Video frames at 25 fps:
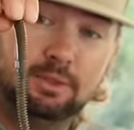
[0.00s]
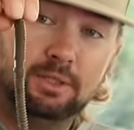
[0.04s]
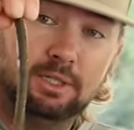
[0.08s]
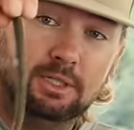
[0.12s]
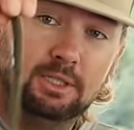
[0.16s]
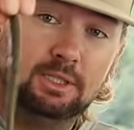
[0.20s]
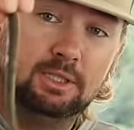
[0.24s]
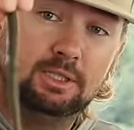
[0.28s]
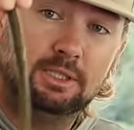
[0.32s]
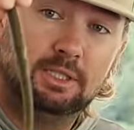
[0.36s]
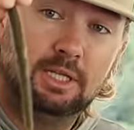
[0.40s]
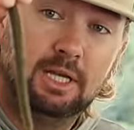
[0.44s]
one
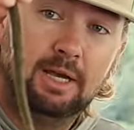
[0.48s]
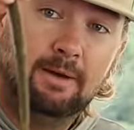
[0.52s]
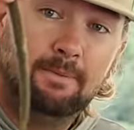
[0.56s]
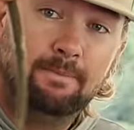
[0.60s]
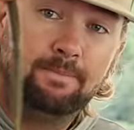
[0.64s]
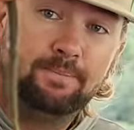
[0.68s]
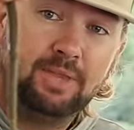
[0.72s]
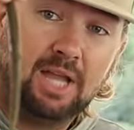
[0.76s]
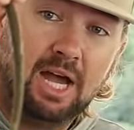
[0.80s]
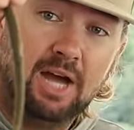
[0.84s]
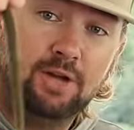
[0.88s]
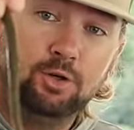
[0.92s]
because
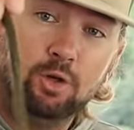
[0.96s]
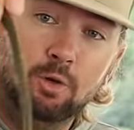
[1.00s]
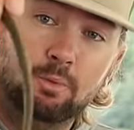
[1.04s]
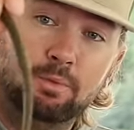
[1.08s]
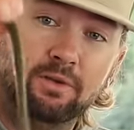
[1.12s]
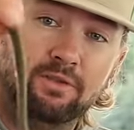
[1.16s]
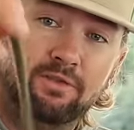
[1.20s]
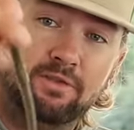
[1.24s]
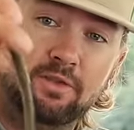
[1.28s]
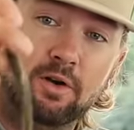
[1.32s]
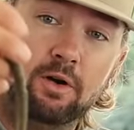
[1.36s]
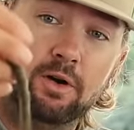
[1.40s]
I do
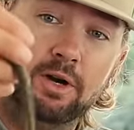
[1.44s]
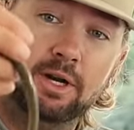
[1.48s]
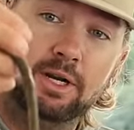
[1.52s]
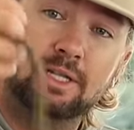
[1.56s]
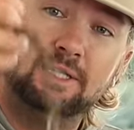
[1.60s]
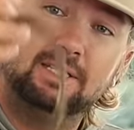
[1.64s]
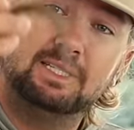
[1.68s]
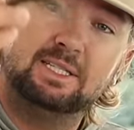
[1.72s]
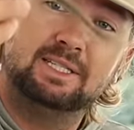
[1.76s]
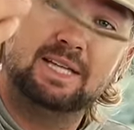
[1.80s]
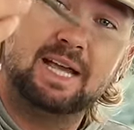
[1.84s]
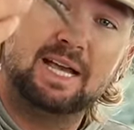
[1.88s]
prefer it,
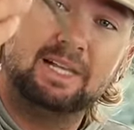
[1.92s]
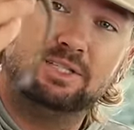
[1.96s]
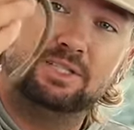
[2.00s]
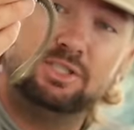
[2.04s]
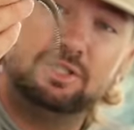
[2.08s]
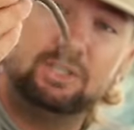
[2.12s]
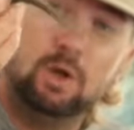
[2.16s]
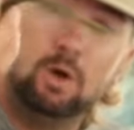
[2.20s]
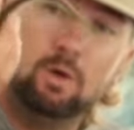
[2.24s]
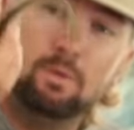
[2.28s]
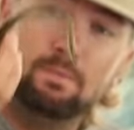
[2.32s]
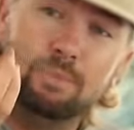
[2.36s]
because it's got
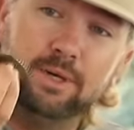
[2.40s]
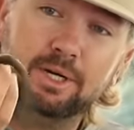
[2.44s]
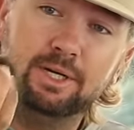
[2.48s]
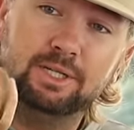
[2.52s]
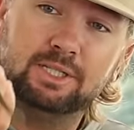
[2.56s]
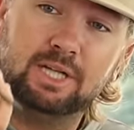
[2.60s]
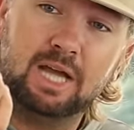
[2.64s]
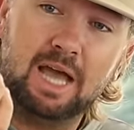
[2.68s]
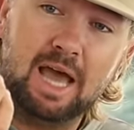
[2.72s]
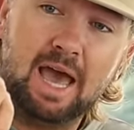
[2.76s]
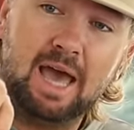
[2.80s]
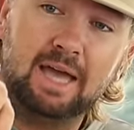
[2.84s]
so
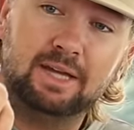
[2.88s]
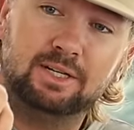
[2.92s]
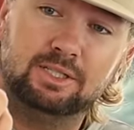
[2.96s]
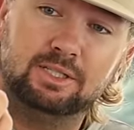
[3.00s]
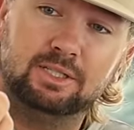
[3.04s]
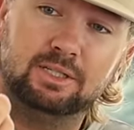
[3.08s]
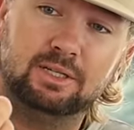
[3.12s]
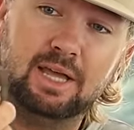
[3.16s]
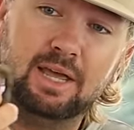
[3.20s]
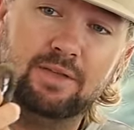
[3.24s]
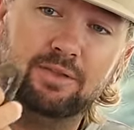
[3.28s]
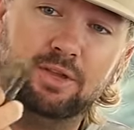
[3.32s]
much
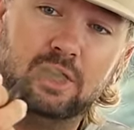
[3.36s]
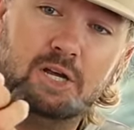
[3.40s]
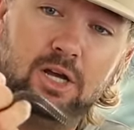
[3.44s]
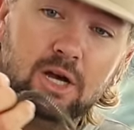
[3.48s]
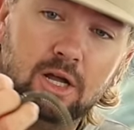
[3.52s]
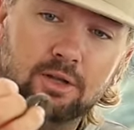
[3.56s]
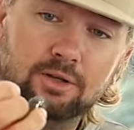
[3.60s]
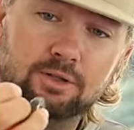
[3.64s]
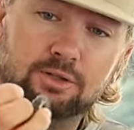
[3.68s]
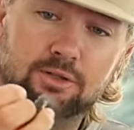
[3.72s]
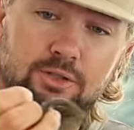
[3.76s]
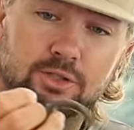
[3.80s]
action and the
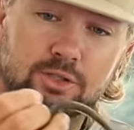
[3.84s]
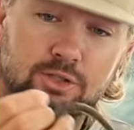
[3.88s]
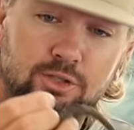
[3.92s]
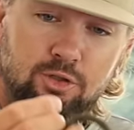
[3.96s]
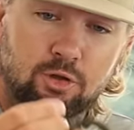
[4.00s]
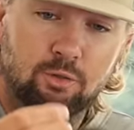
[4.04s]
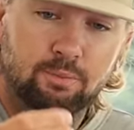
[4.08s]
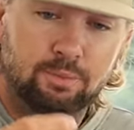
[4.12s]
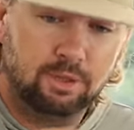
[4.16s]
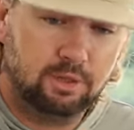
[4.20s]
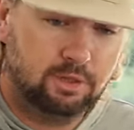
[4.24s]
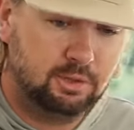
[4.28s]
colors are just
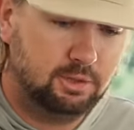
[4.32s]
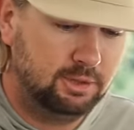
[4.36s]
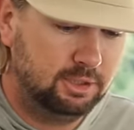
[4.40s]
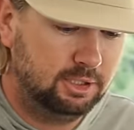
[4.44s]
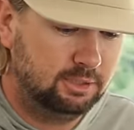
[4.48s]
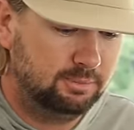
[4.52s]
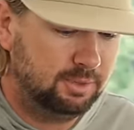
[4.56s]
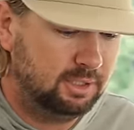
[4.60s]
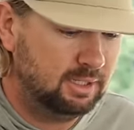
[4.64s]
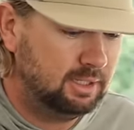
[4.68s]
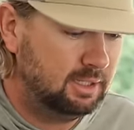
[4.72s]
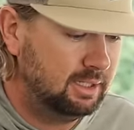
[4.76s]
super
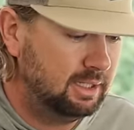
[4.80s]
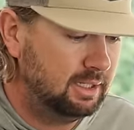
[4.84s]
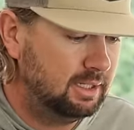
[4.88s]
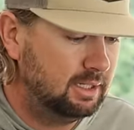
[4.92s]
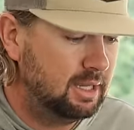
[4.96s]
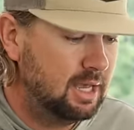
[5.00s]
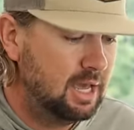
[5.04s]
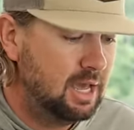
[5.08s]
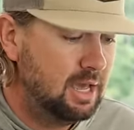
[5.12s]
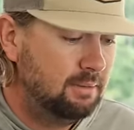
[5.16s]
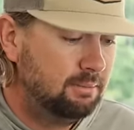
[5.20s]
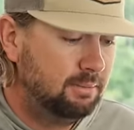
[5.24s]
crisp and clean.
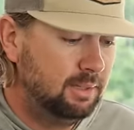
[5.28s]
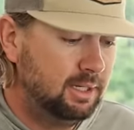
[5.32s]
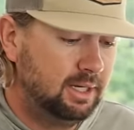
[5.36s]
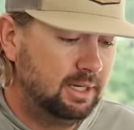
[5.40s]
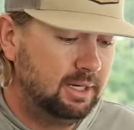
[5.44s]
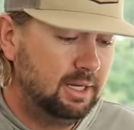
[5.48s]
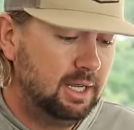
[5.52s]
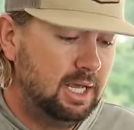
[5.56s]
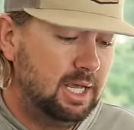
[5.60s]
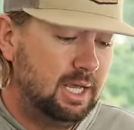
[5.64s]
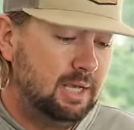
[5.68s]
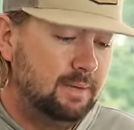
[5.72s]

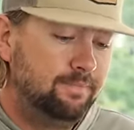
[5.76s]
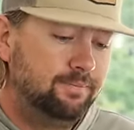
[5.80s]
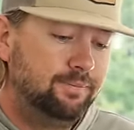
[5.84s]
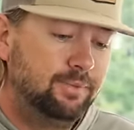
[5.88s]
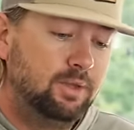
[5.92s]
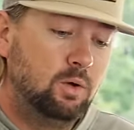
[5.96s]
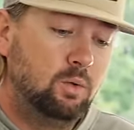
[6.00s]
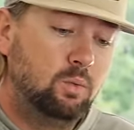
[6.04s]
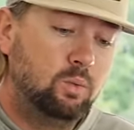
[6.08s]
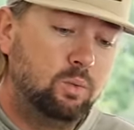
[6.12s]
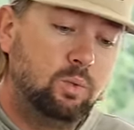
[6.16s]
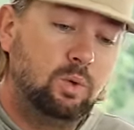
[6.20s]
But
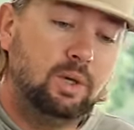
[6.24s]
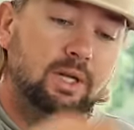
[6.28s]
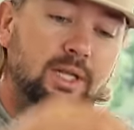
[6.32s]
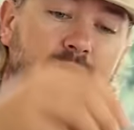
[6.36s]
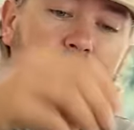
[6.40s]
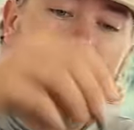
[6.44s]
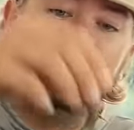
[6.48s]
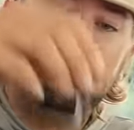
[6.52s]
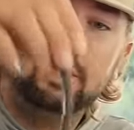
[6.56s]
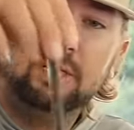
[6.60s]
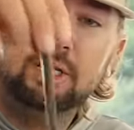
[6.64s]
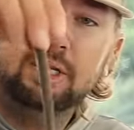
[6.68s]

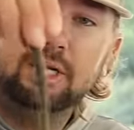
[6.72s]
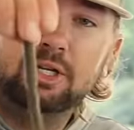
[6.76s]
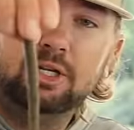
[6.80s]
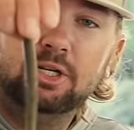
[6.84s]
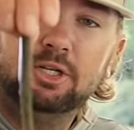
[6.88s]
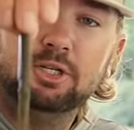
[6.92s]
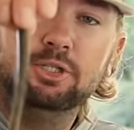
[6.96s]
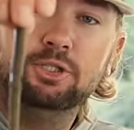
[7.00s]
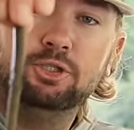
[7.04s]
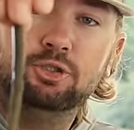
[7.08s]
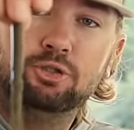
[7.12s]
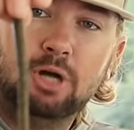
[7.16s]
really, really
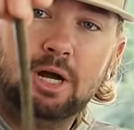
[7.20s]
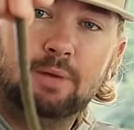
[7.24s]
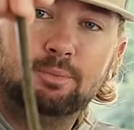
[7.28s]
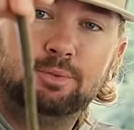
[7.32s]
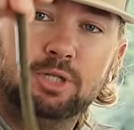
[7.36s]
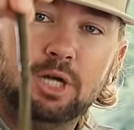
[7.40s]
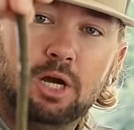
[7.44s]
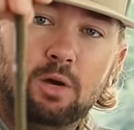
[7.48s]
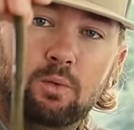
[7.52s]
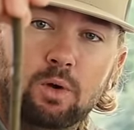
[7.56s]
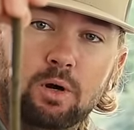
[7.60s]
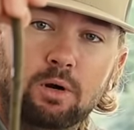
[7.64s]
good drop
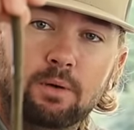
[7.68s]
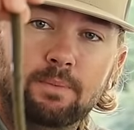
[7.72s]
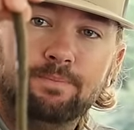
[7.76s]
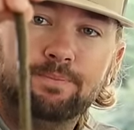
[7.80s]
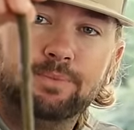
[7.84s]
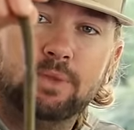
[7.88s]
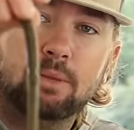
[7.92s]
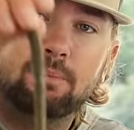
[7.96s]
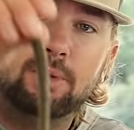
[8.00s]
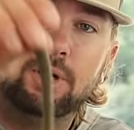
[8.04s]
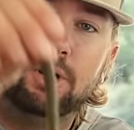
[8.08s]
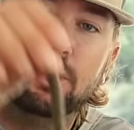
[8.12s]
shot worm.
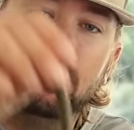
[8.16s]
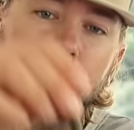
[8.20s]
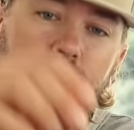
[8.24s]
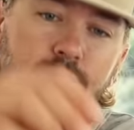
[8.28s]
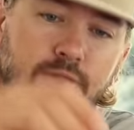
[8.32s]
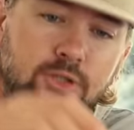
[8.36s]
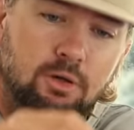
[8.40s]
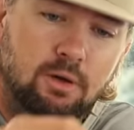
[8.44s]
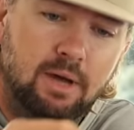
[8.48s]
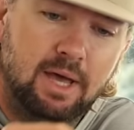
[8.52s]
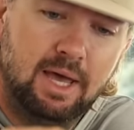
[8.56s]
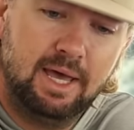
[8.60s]
But it
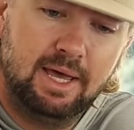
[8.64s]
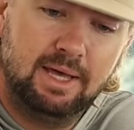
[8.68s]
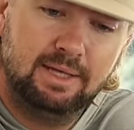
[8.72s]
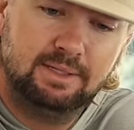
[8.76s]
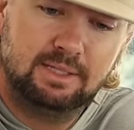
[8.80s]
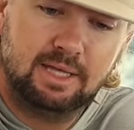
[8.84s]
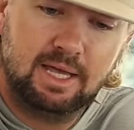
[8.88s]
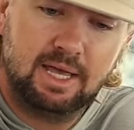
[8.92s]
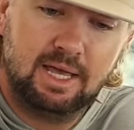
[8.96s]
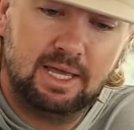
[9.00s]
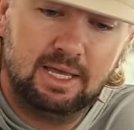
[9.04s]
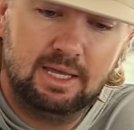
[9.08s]
also
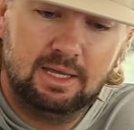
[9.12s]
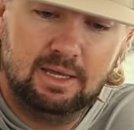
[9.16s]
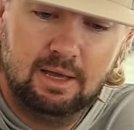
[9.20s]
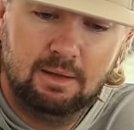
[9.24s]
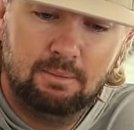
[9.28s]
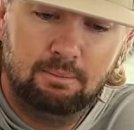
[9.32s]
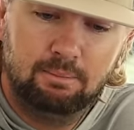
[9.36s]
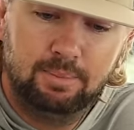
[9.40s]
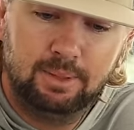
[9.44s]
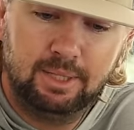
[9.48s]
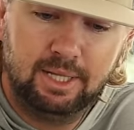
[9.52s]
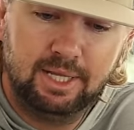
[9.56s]
has a
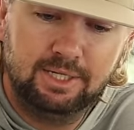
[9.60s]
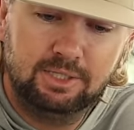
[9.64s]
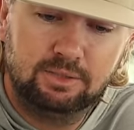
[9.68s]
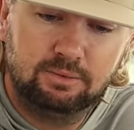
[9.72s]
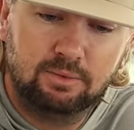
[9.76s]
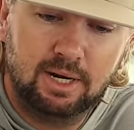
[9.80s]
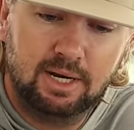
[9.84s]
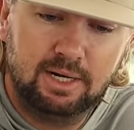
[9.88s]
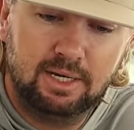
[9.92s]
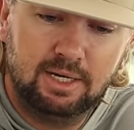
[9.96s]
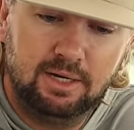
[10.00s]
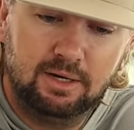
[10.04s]
place
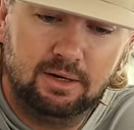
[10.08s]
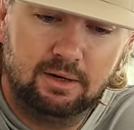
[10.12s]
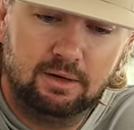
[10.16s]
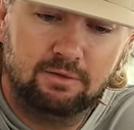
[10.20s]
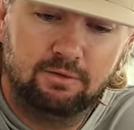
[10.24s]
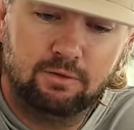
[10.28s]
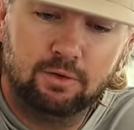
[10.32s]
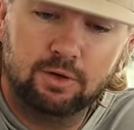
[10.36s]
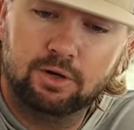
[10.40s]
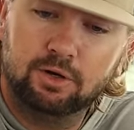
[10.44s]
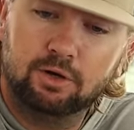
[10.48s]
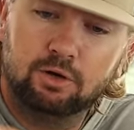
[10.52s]
right here
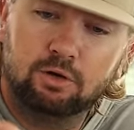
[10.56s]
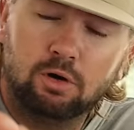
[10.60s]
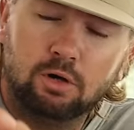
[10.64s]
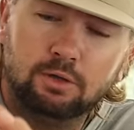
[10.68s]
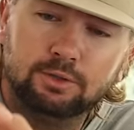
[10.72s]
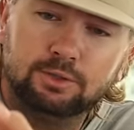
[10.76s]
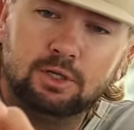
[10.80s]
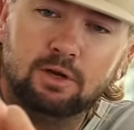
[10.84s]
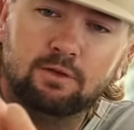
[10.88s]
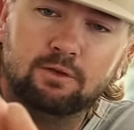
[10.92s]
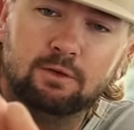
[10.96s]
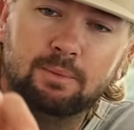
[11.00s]
for your
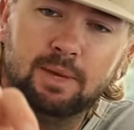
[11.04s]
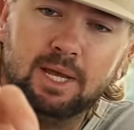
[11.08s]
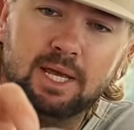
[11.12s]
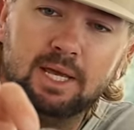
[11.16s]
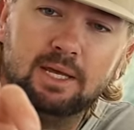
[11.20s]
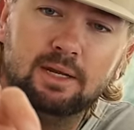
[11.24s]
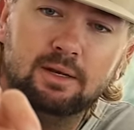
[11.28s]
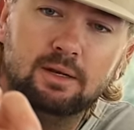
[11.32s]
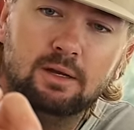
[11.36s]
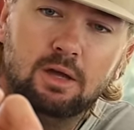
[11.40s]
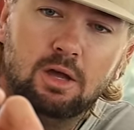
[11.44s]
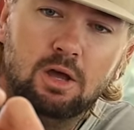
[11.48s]
crossover
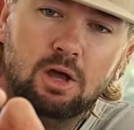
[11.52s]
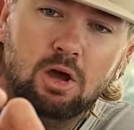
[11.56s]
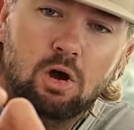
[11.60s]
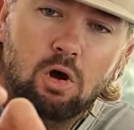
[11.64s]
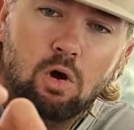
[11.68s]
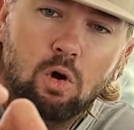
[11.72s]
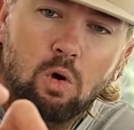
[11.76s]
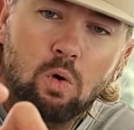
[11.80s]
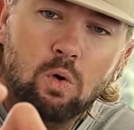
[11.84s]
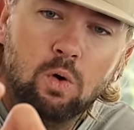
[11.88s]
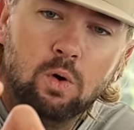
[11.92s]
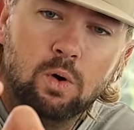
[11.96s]
band
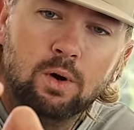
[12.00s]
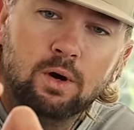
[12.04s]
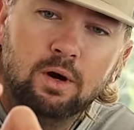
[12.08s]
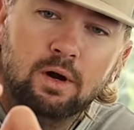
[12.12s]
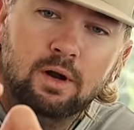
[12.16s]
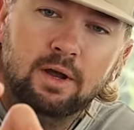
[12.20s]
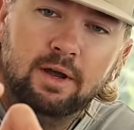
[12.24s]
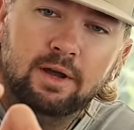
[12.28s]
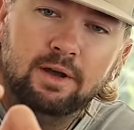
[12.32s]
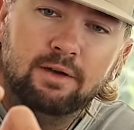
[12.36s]
or